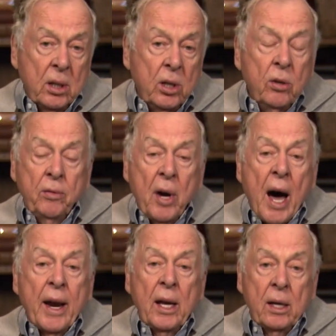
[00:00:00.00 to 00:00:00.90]
You've
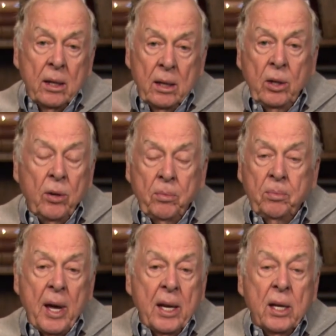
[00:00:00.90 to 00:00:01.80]
got it.
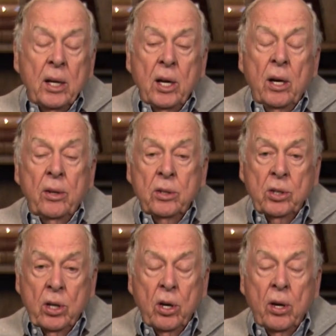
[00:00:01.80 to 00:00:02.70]
You've taken care of the
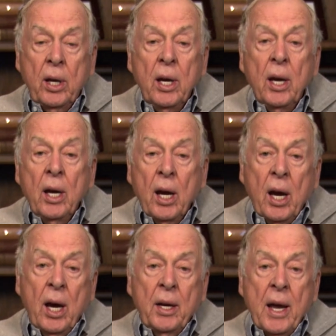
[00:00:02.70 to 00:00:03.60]
security,
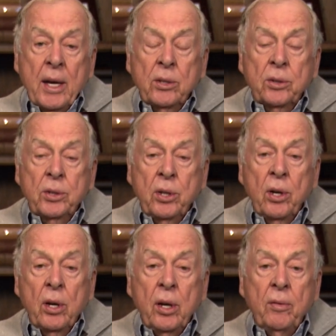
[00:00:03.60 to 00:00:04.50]
uh, national
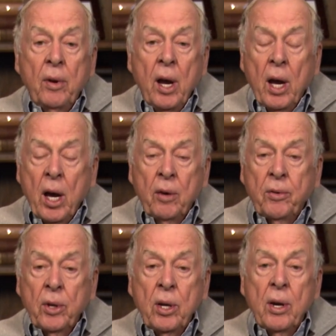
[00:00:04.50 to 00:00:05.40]
security uh,
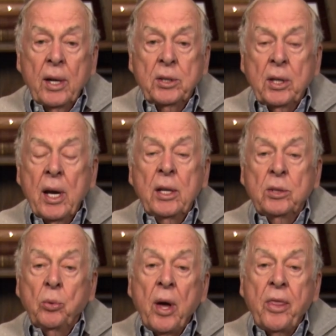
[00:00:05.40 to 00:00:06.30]
for the United
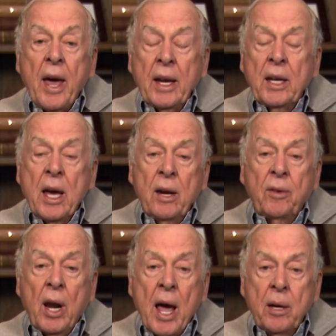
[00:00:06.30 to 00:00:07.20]
States with that kind
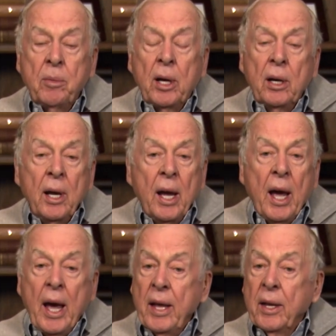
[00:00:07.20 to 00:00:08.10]
of alignment.
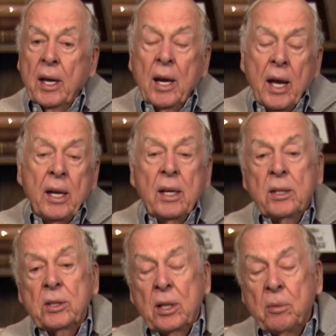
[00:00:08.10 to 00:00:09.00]
And the
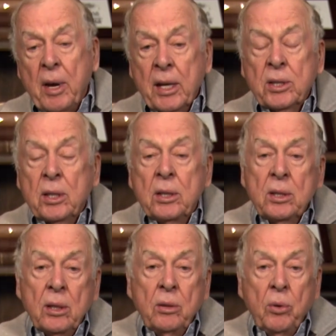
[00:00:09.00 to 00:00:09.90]
Canadians and the
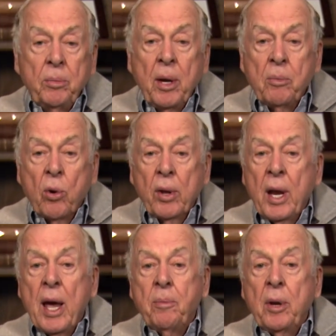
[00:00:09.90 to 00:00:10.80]
Mexicans would be more
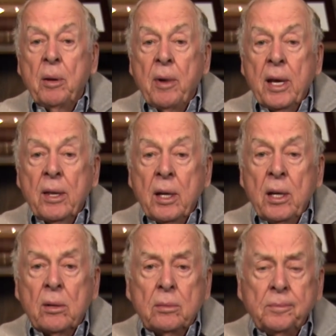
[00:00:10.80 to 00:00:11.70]
than happy to make the
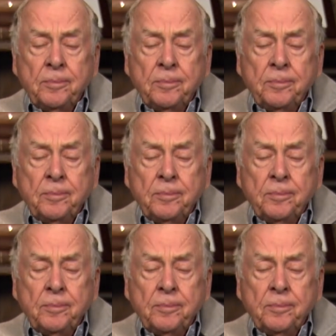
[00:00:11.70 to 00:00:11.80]
deal.